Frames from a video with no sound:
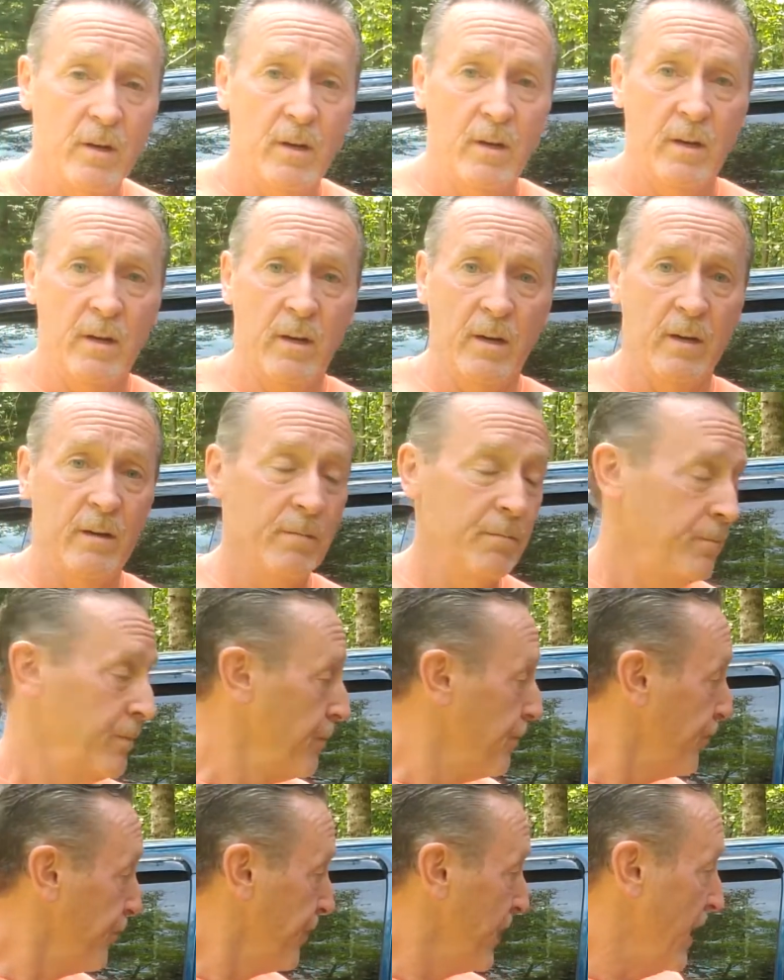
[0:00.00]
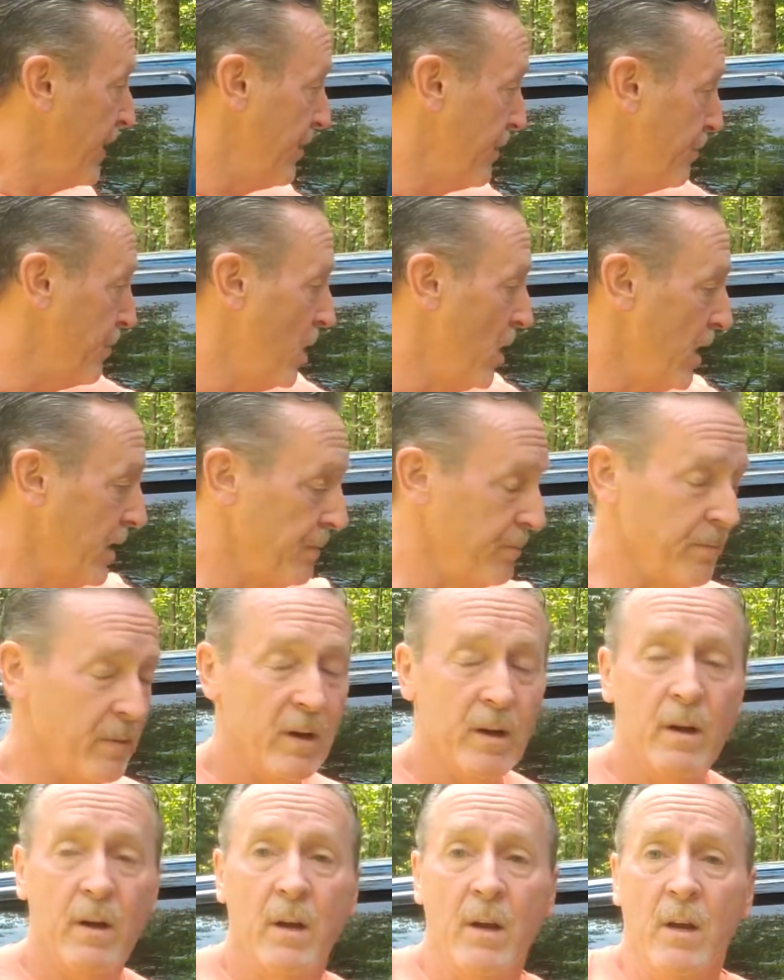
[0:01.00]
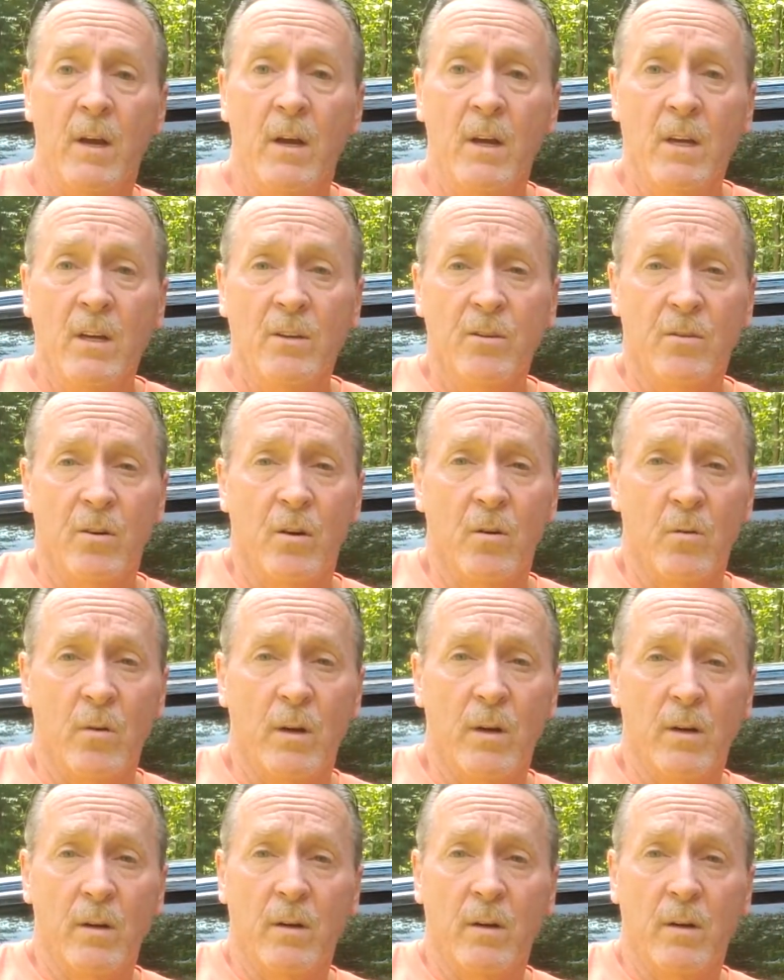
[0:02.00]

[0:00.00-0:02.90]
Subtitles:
at the bottom. So